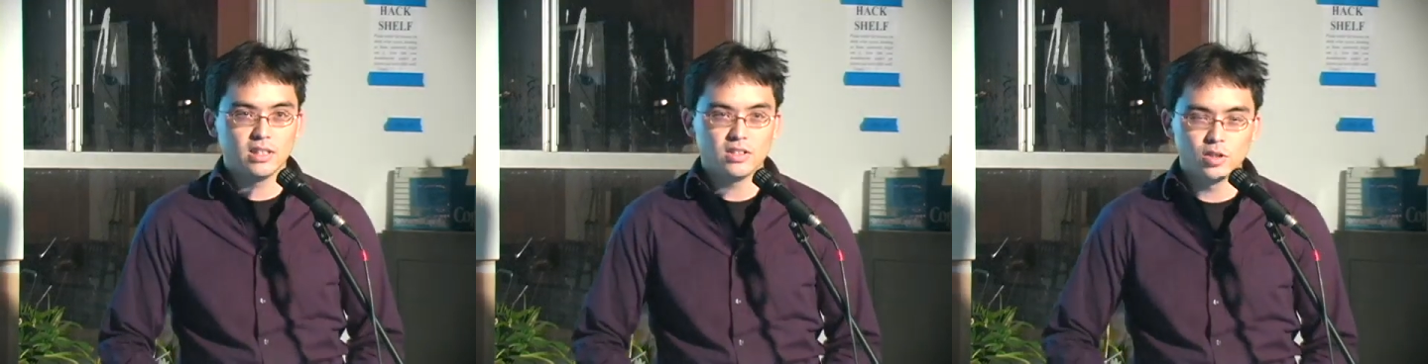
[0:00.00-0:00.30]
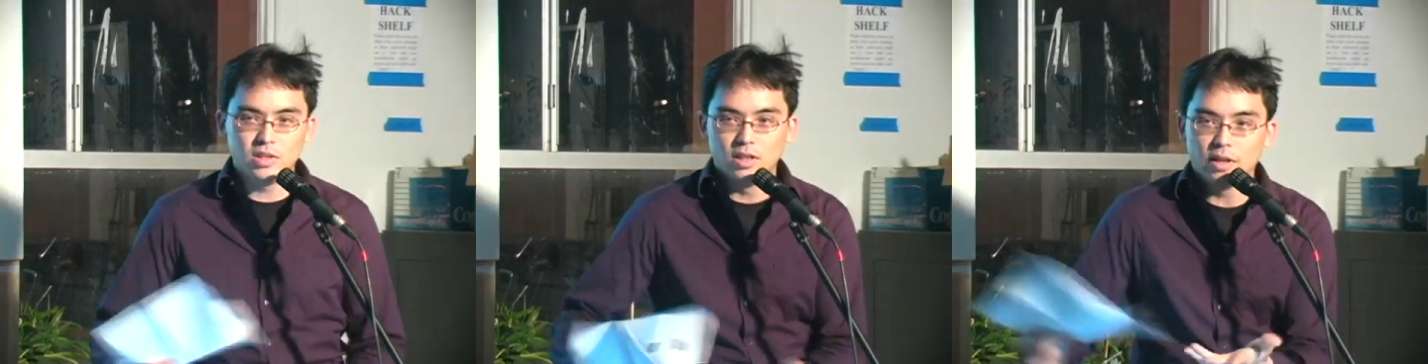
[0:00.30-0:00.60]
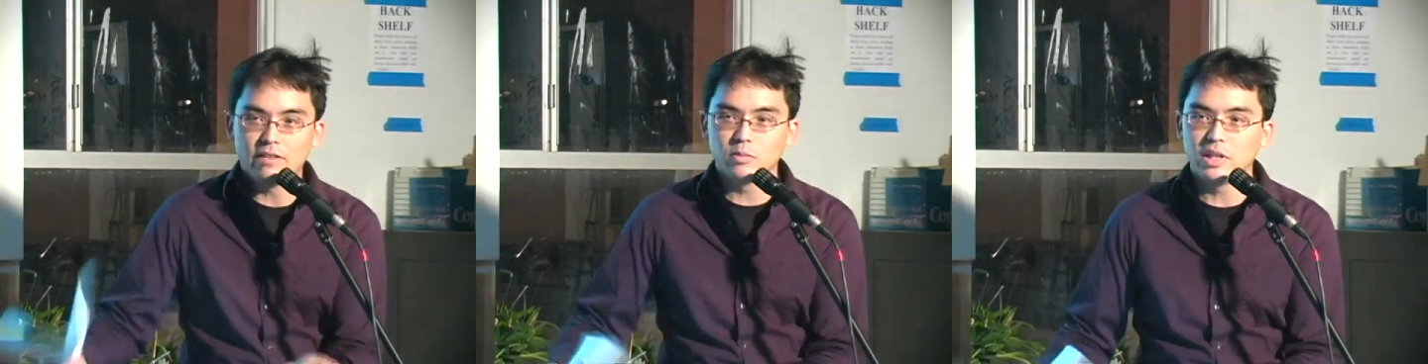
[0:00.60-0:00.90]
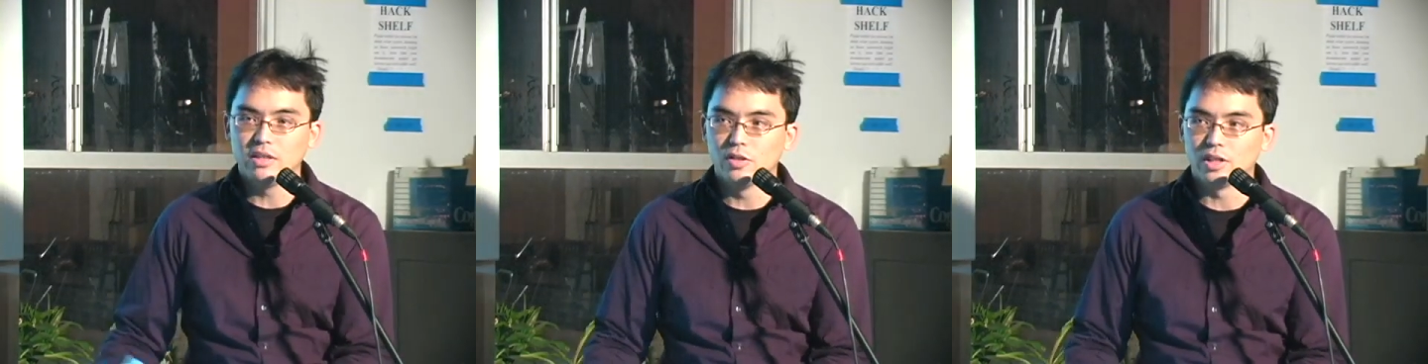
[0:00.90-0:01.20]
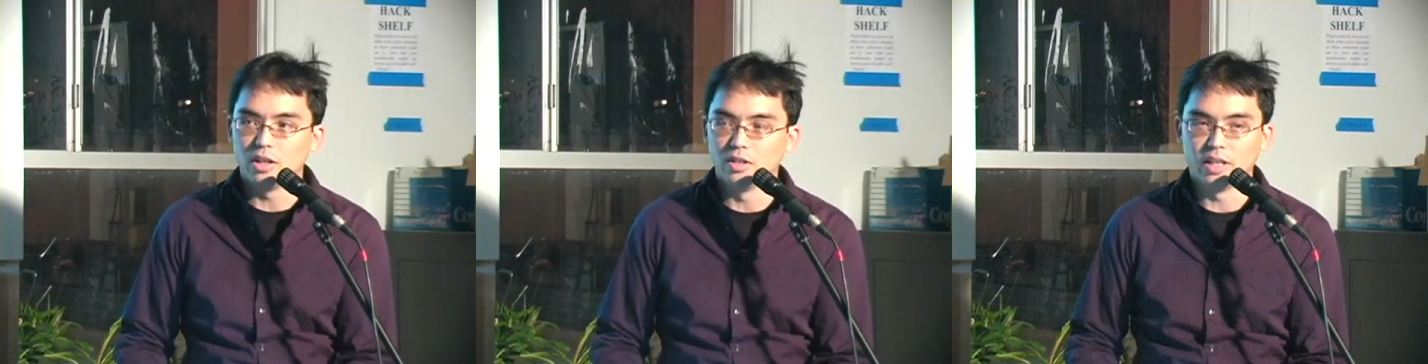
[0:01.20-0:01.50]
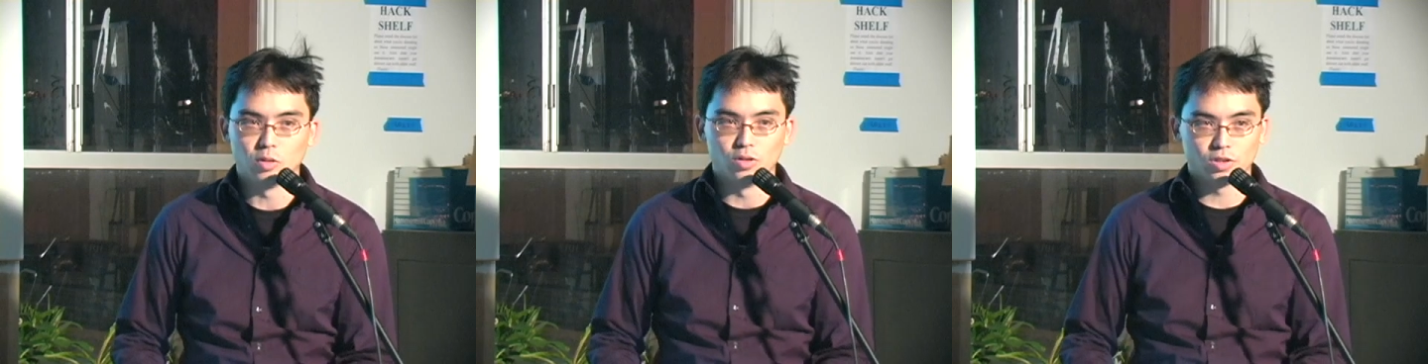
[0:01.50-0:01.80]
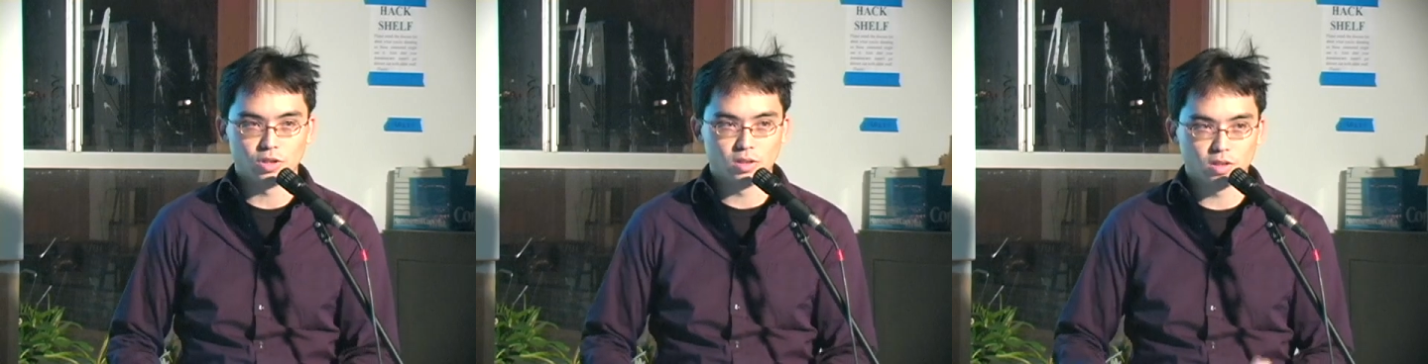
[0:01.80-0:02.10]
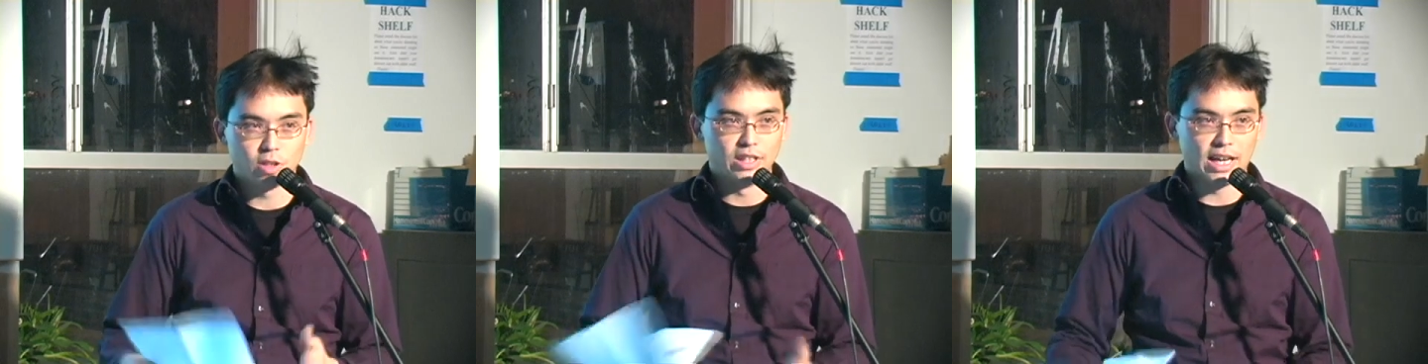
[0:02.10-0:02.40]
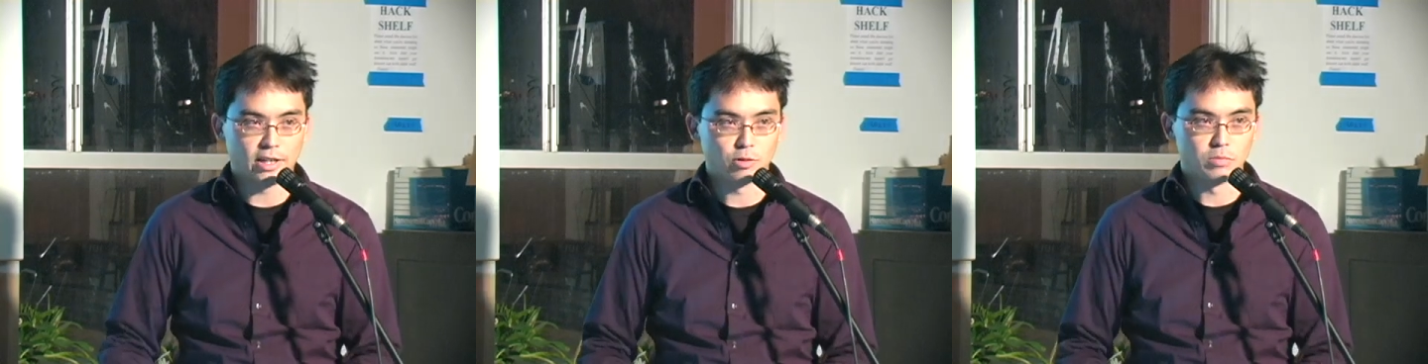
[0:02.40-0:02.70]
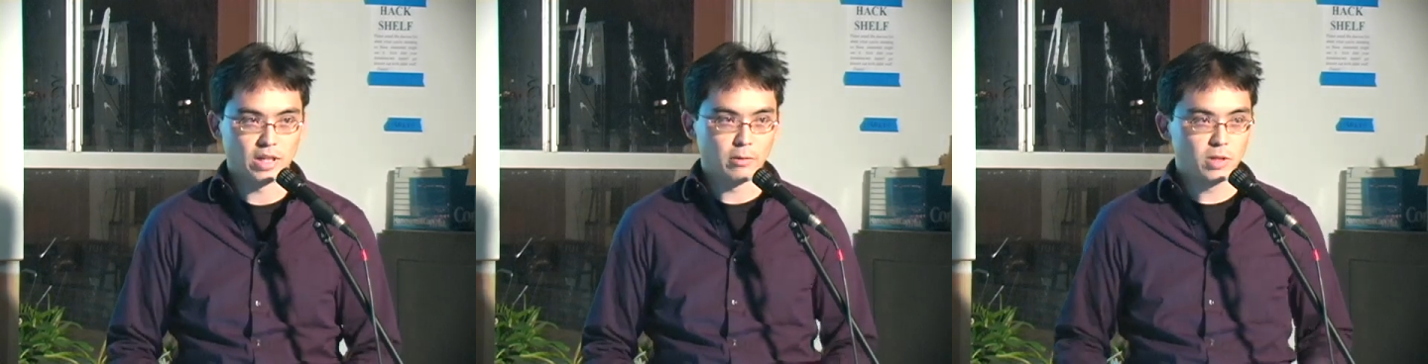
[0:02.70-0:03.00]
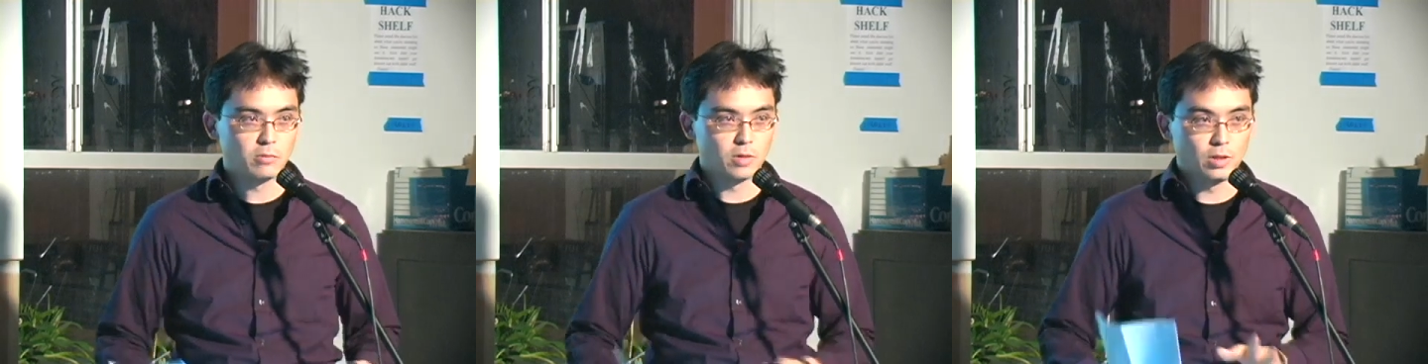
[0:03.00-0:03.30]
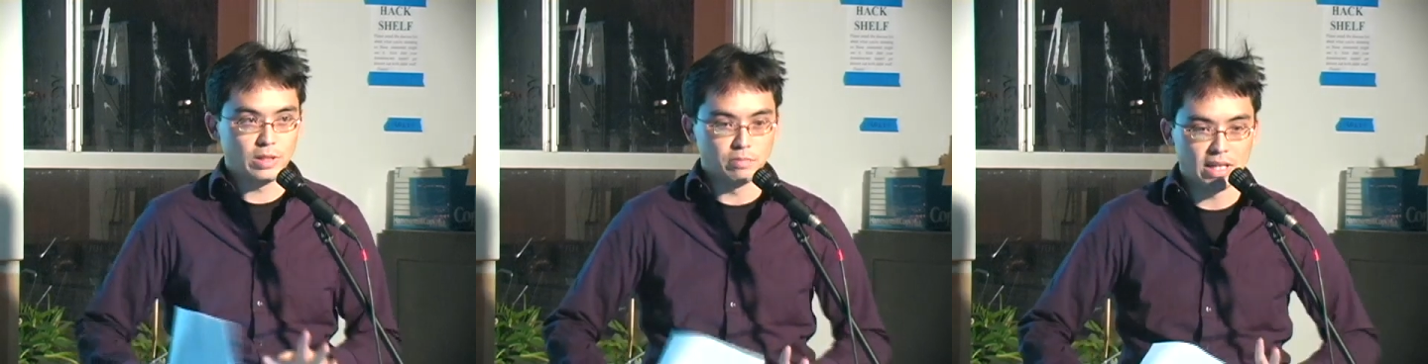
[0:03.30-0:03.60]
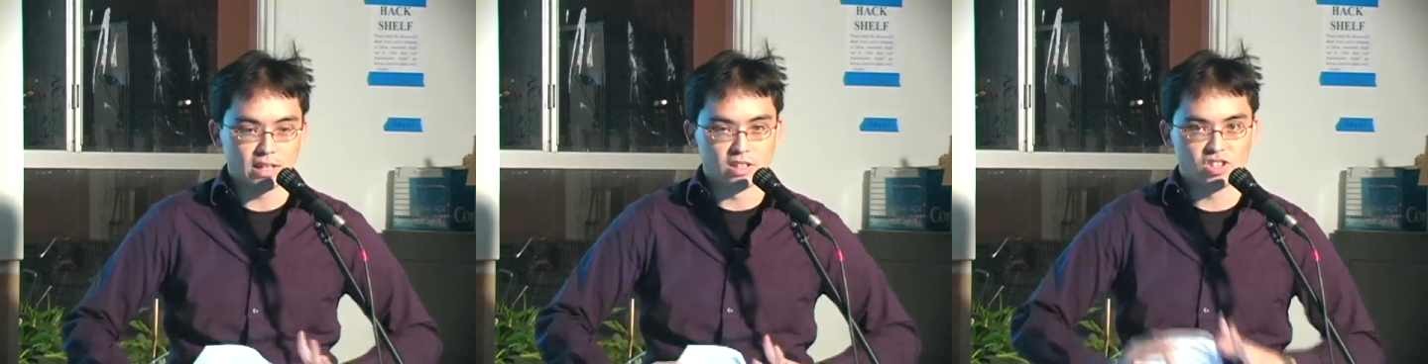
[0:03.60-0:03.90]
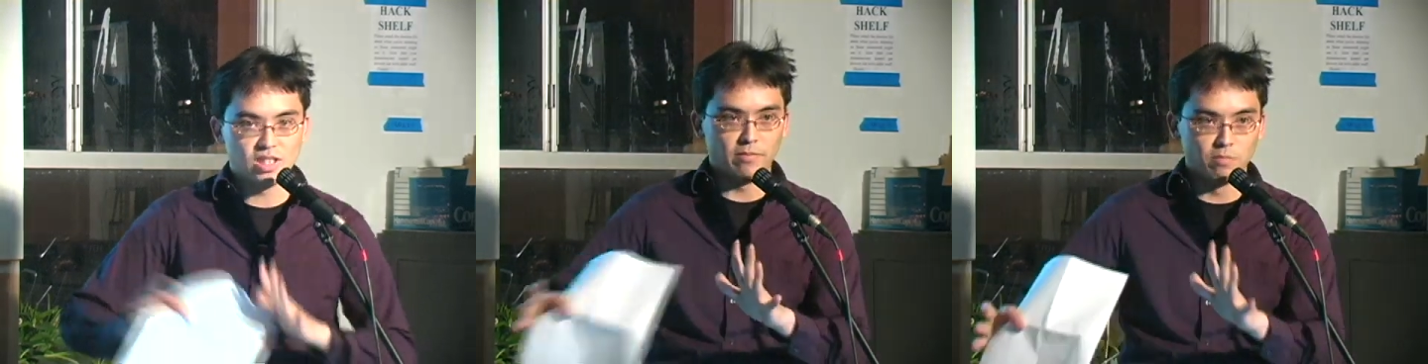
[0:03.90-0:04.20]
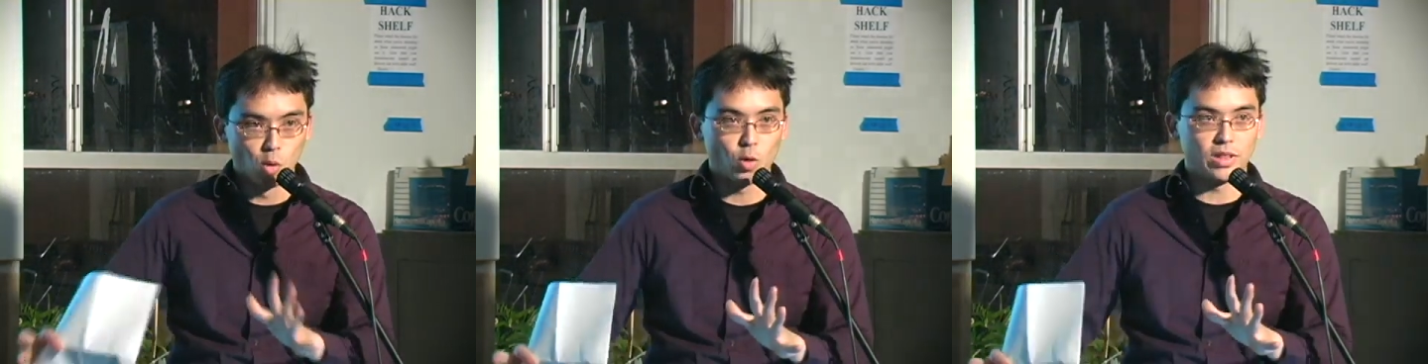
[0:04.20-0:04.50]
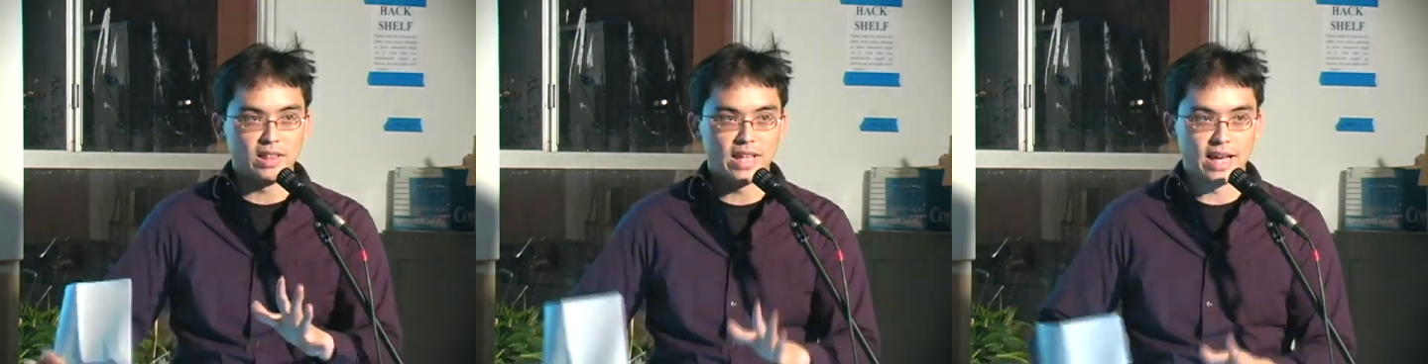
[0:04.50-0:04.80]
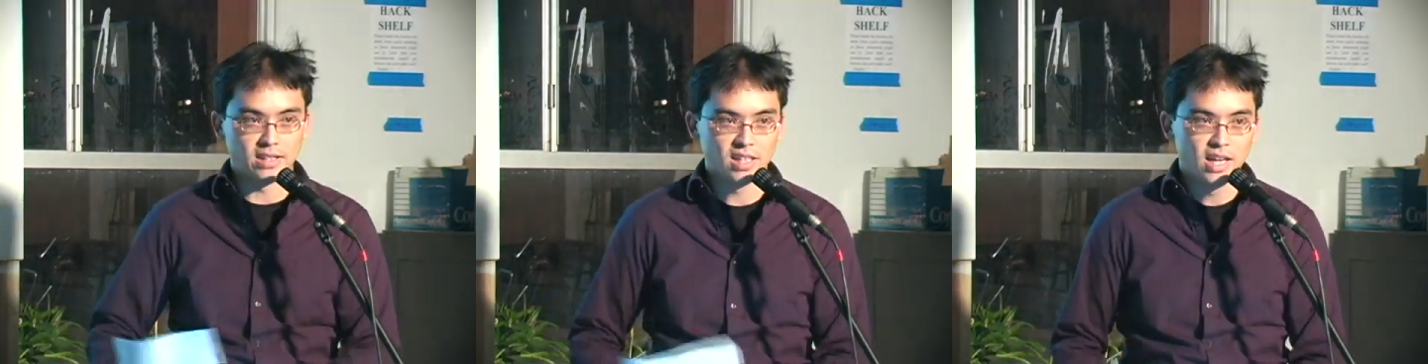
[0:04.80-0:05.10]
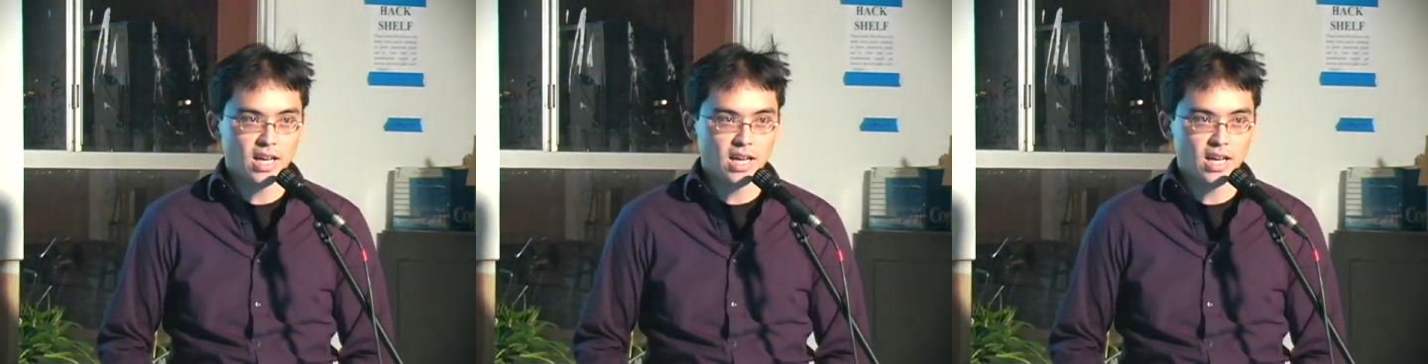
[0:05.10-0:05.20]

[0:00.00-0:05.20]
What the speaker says: So, everybody knows that online polls are inaccurate, but I want to really make it a step more than that.